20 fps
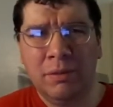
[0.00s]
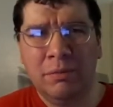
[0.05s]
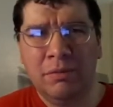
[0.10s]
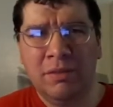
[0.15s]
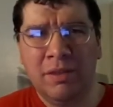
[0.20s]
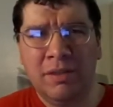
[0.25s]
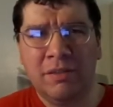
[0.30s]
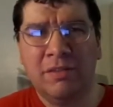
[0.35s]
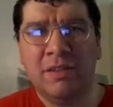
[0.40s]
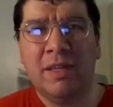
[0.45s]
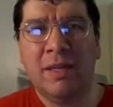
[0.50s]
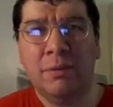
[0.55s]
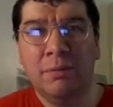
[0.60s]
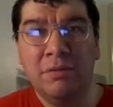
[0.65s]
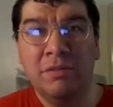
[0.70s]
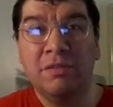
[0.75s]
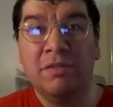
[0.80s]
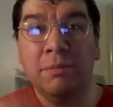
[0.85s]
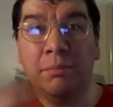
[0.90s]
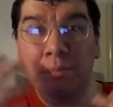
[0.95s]
he was actually
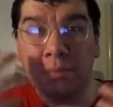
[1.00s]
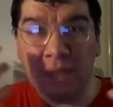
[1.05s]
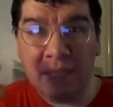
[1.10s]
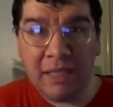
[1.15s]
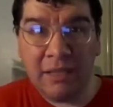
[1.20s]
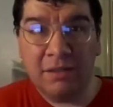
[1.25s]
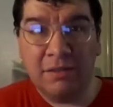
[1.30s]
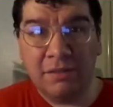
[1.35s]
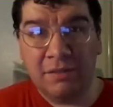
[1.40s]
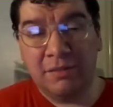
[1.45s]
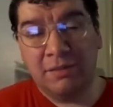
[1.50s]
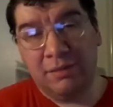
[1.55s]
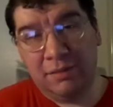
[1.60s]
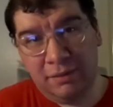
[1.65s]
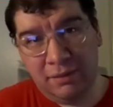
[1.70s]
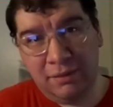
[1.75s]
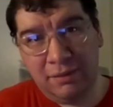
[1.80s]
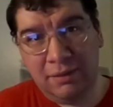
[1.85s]
having some meat.